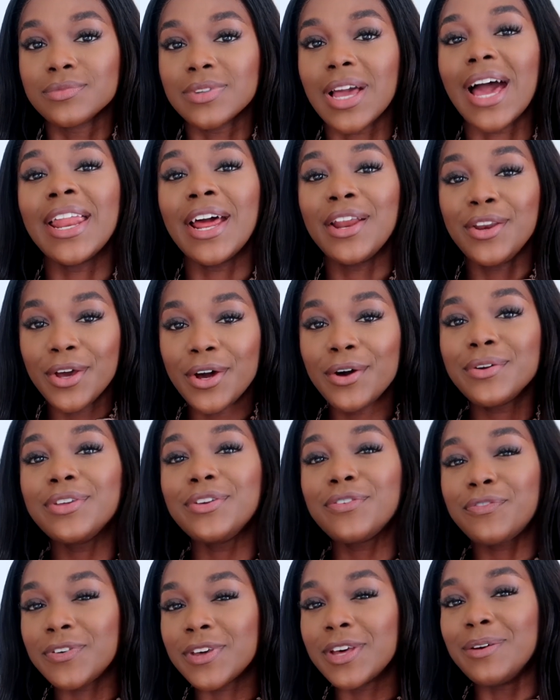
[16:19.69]
And I know
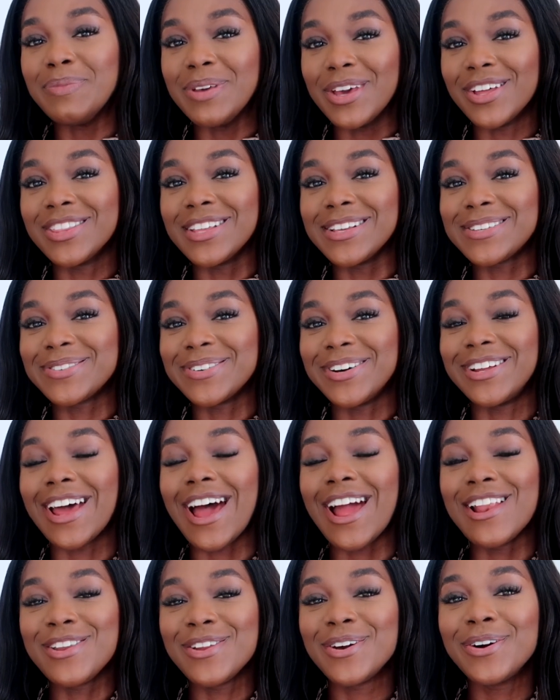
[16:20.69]
you feel me on this one.
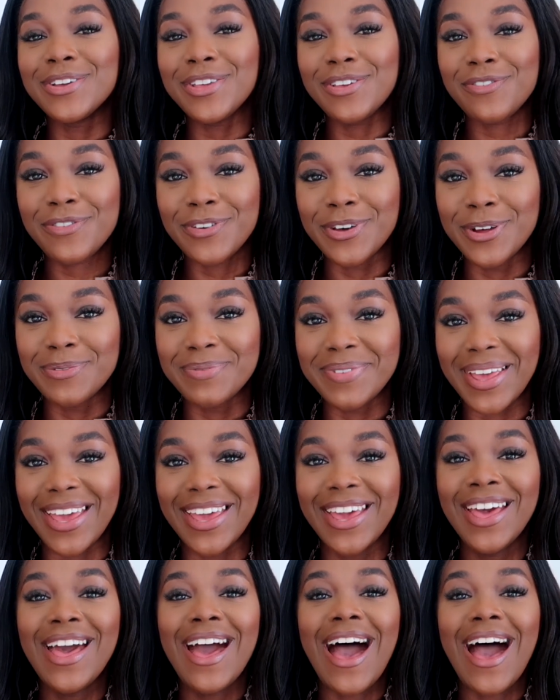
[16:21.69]
I know you feel me.